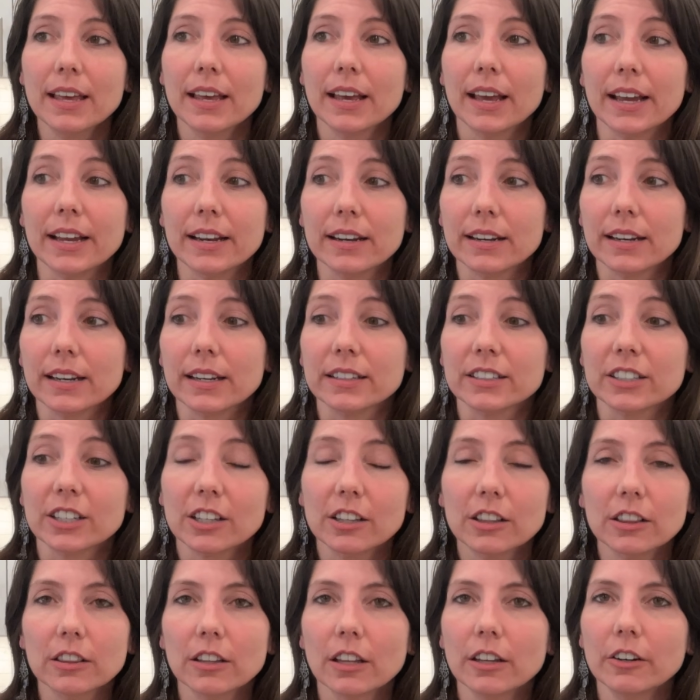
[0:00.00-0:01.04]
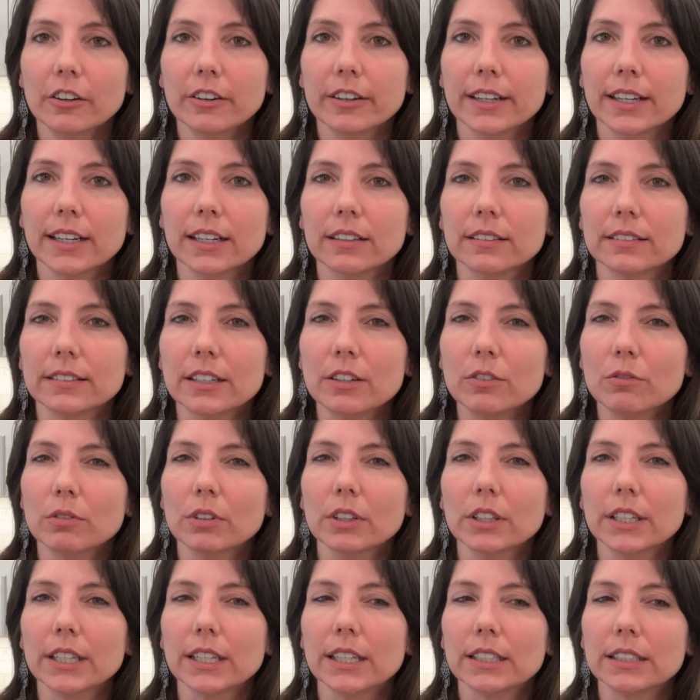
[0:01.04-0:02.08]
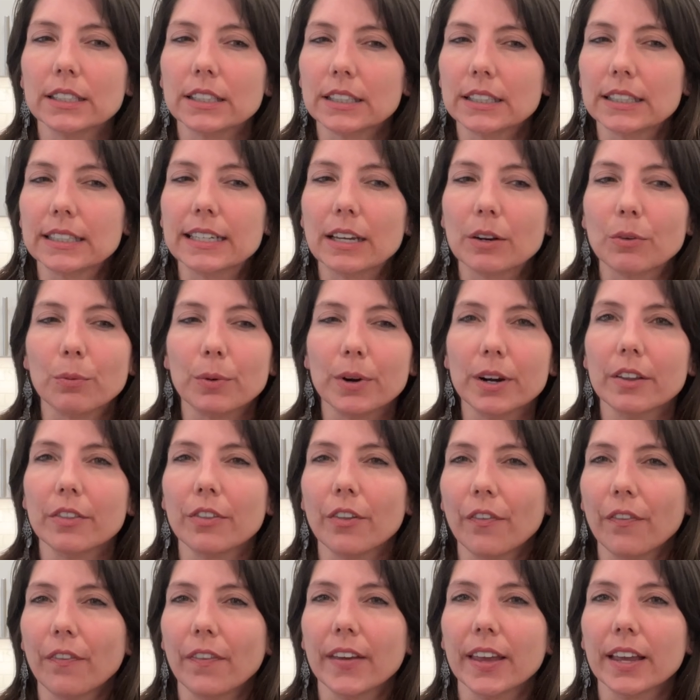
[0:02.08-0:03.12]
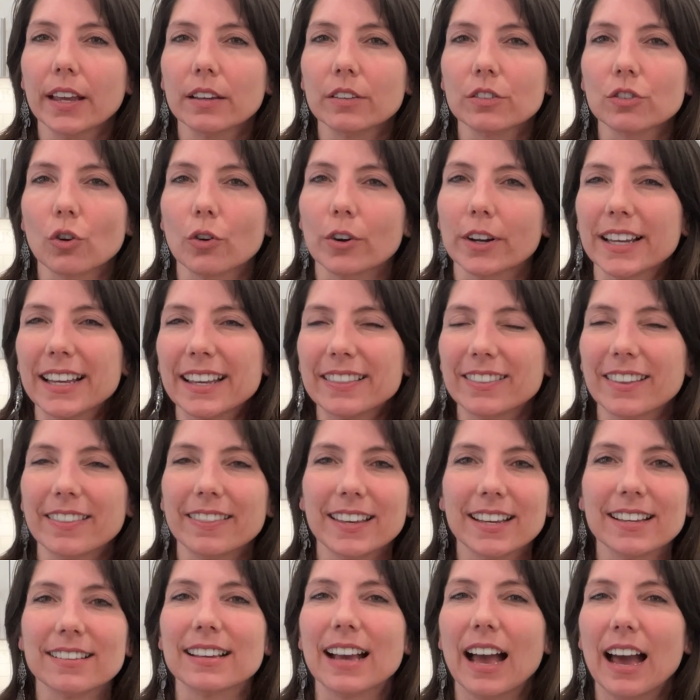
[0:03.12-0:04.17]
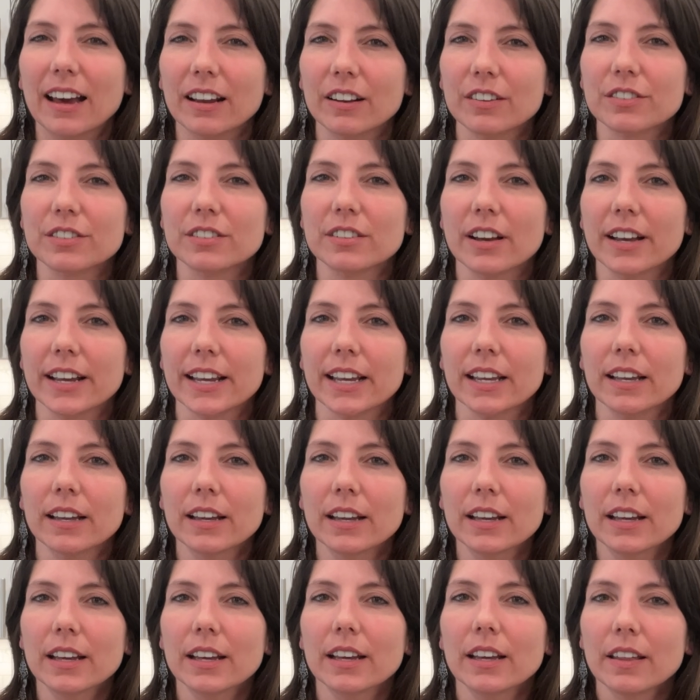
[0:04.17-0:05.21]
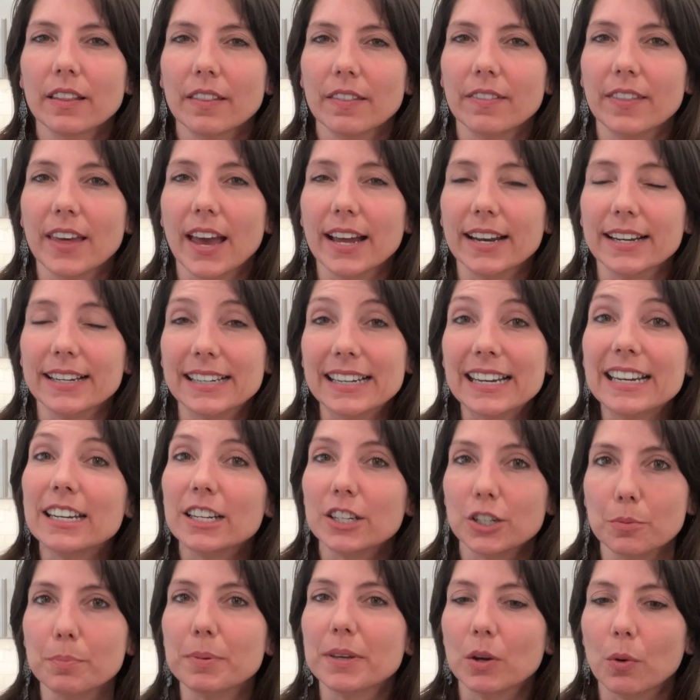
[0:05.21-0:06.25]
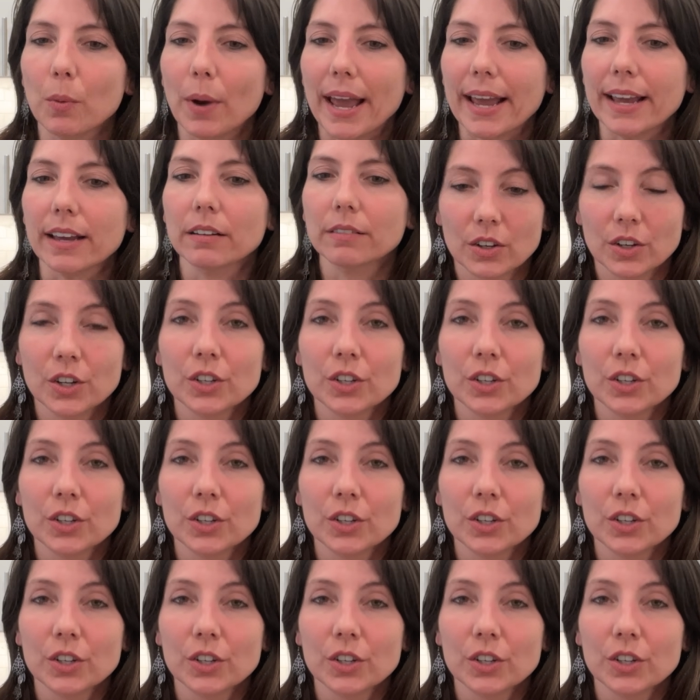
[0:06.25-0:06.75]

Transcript: and decluttering didn't really get rid of the things or get the things out of sight that needed to be away.